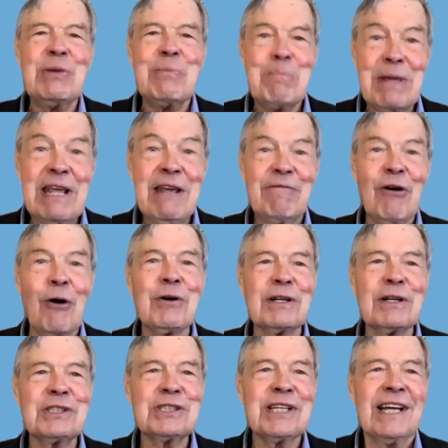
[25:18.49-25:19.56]
me
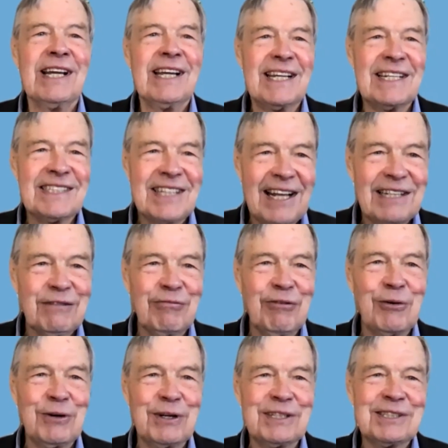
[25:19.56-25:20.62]
focused, it's us
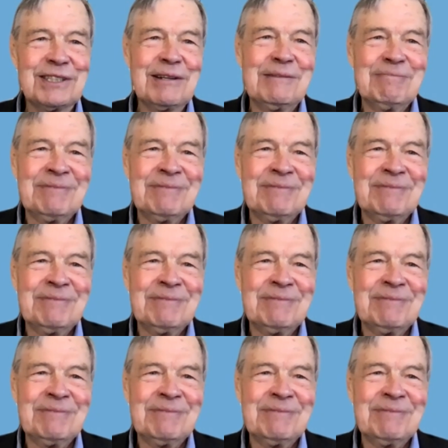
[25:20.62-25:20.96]
focused.